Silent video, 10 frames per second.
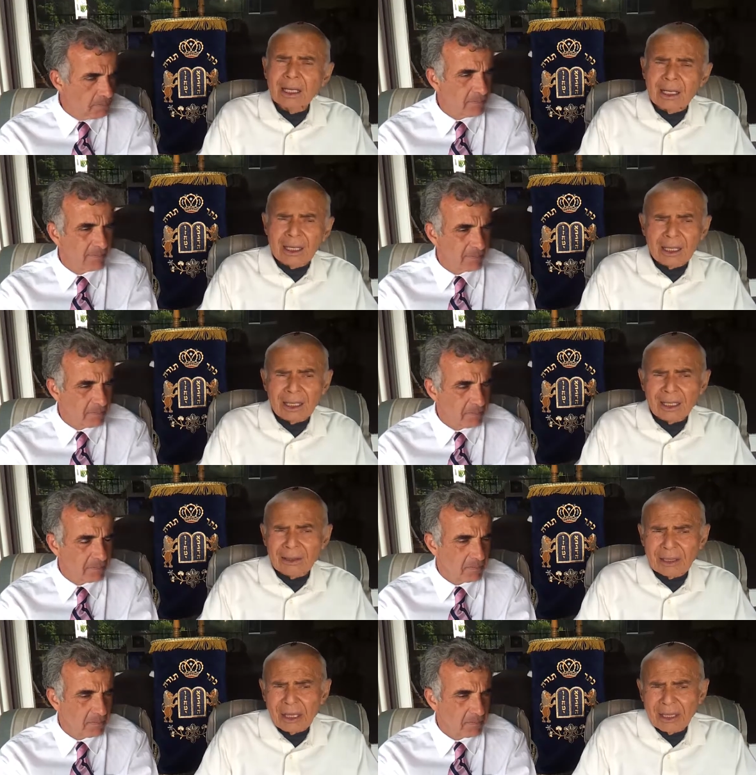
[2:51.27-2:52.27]

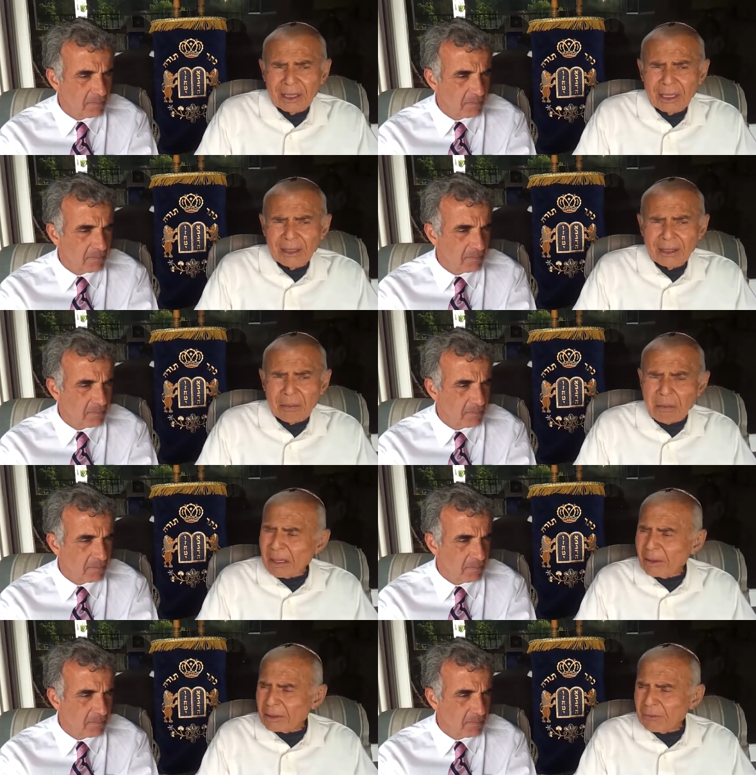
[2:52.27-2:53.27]
Speaker 1: Uh, the, the, the,
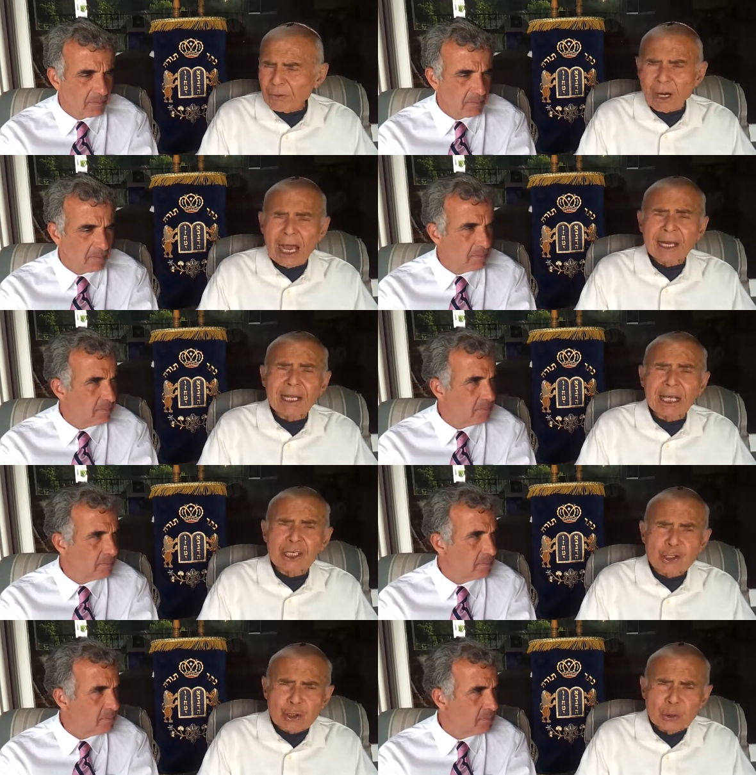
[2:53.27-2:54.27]
penalty for hiding a
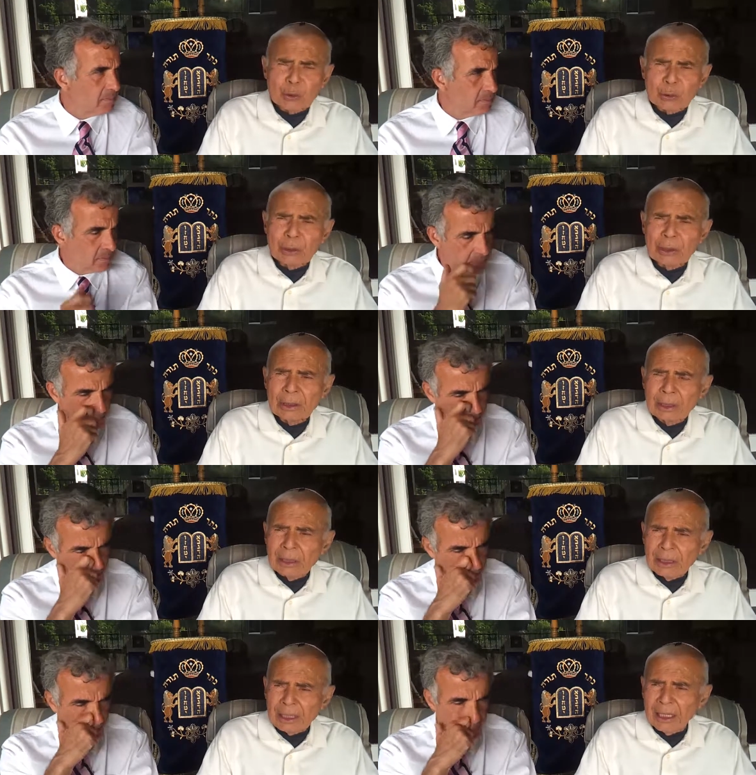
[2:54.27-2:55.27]
Jew
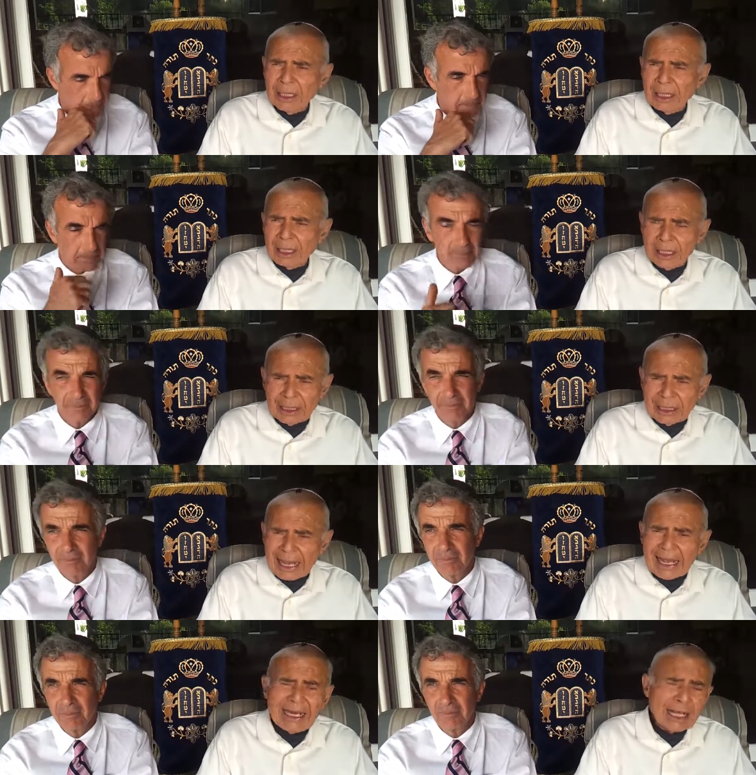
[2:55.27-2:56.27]
uh, in
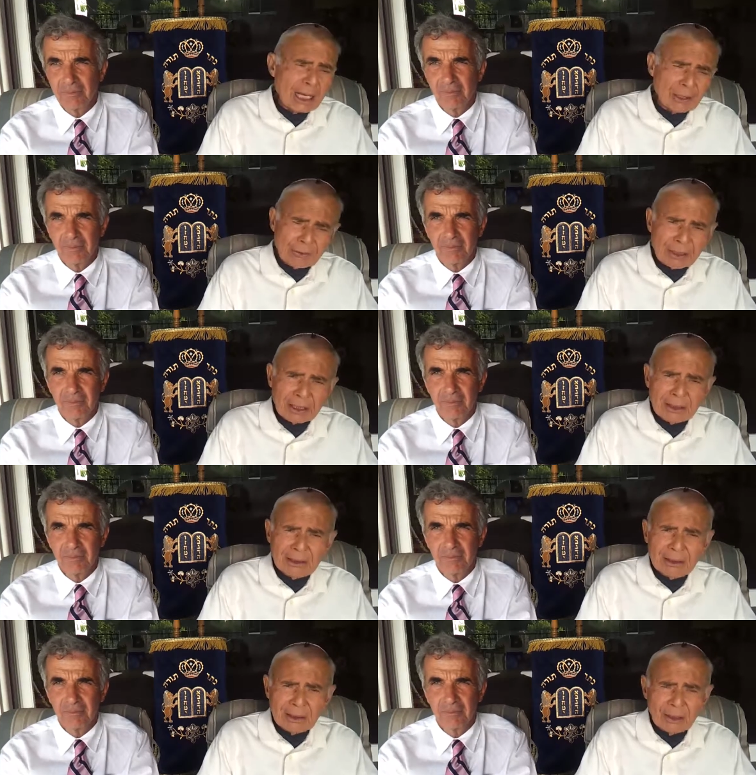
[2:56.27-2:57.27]
any country
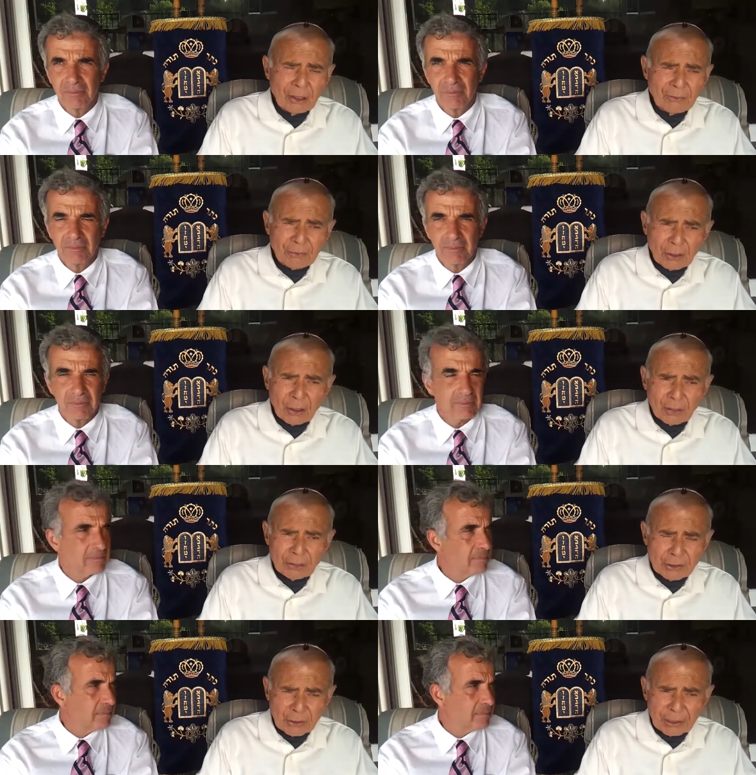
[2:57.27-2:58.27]
uh, of Europe
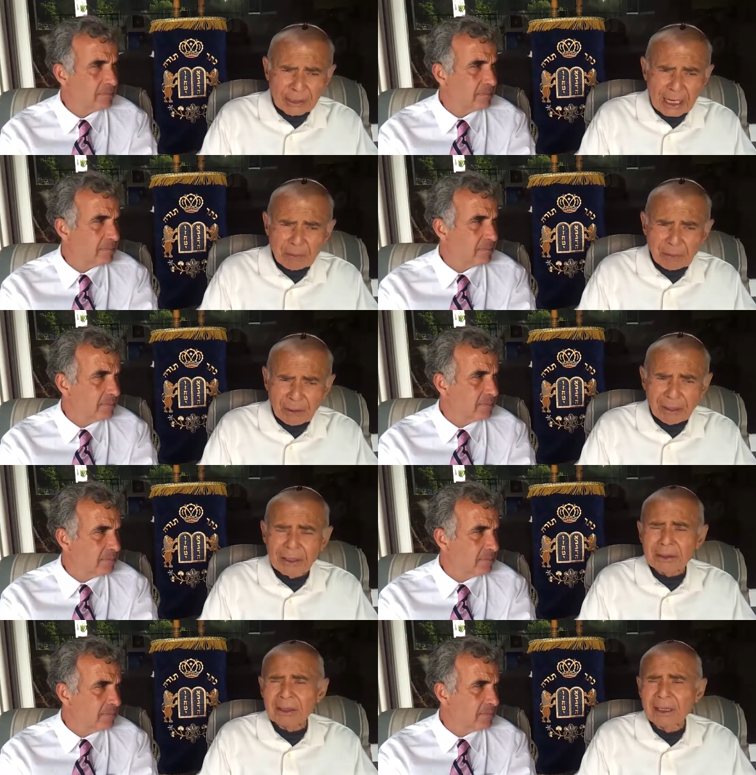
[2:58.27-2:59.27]
during that
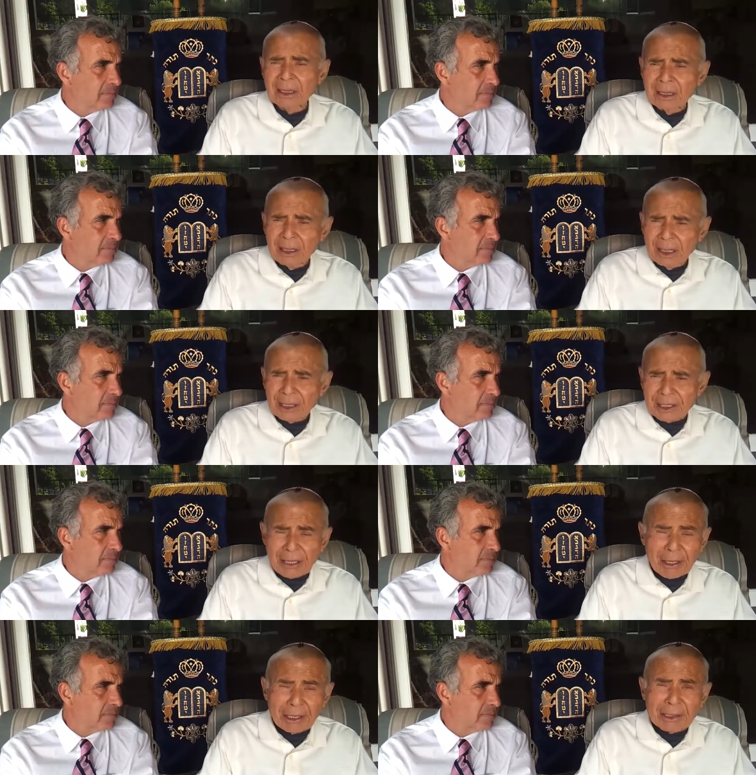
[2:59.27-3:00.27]
period uh,
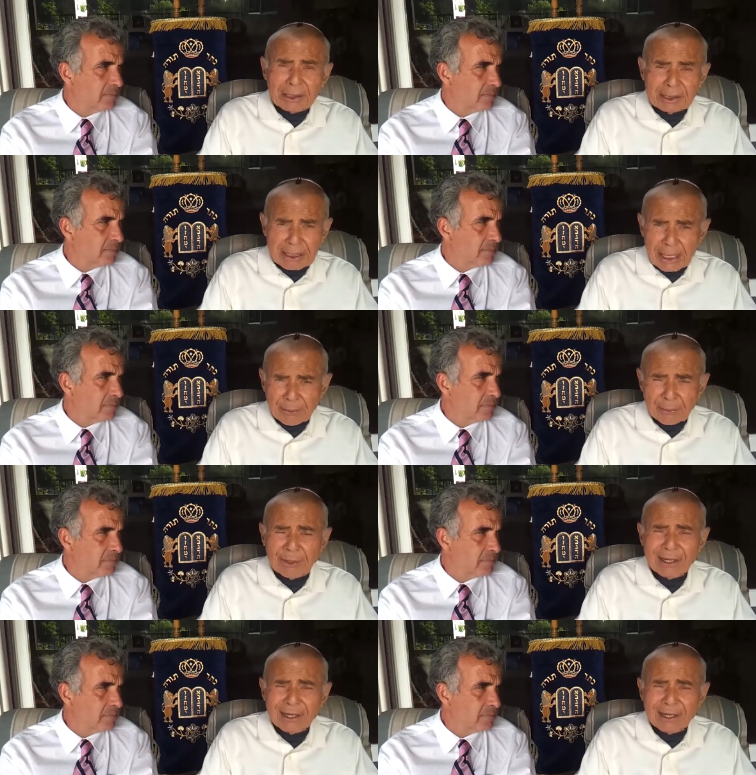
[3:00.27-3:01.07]
carried death